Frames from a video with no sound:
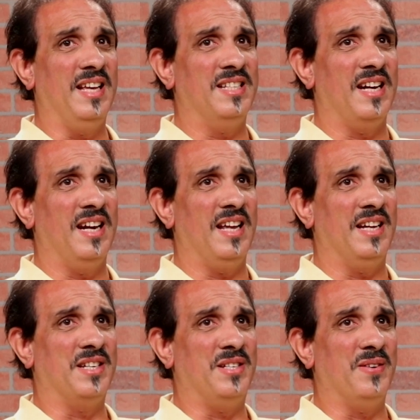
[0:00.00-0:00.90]
Things that I
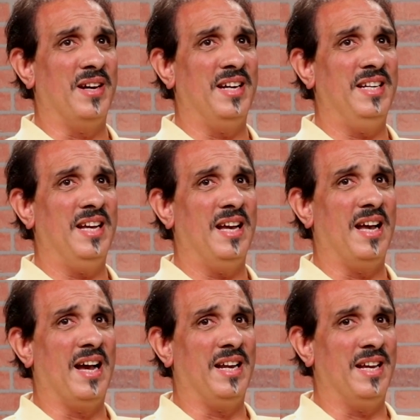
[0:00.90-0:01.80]
like to do. I,
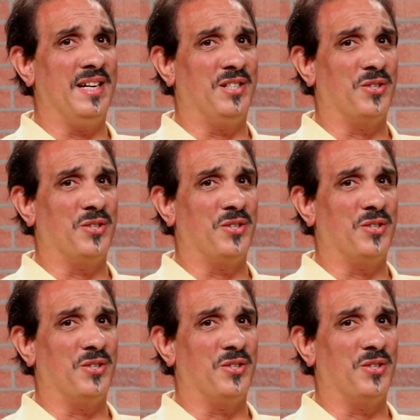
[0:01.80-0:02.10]
uh, I like